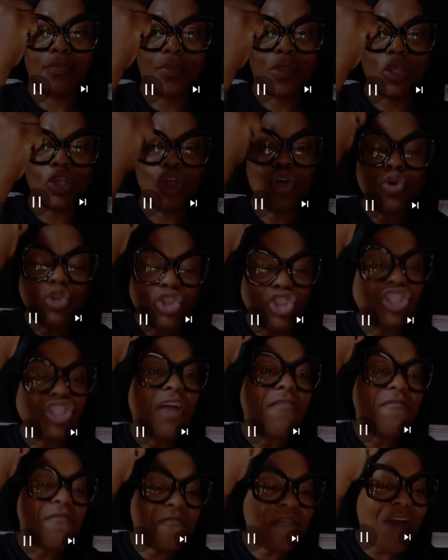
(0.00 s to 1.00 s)
you shall
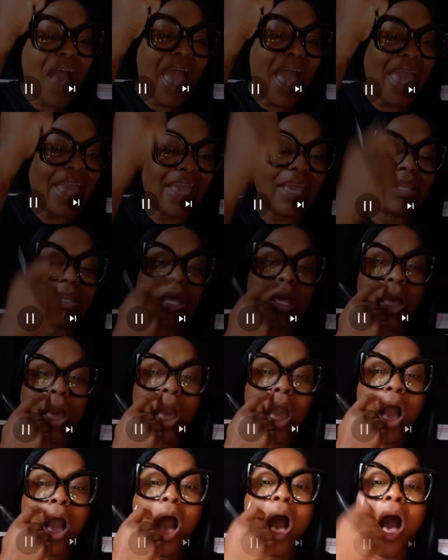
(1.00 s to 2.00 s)
find
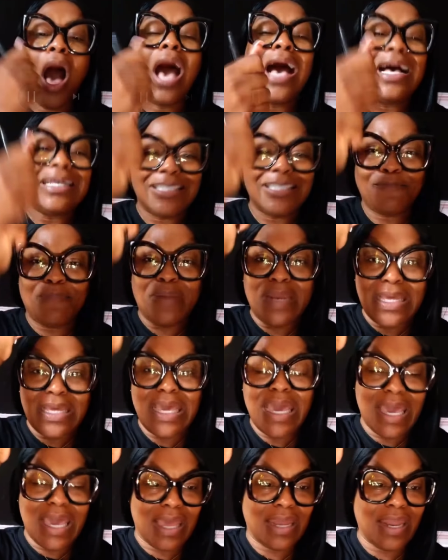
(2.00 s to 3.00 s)
a husband
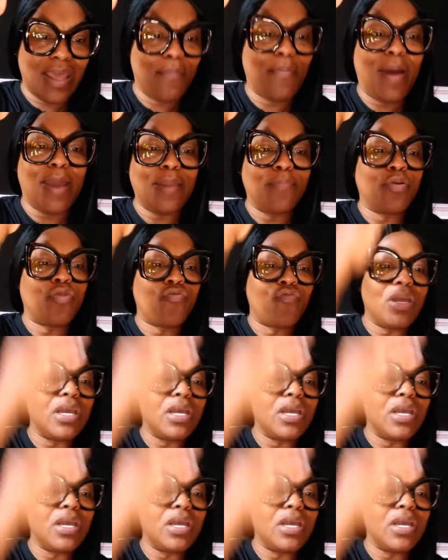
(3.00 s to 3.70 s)
again. Everybody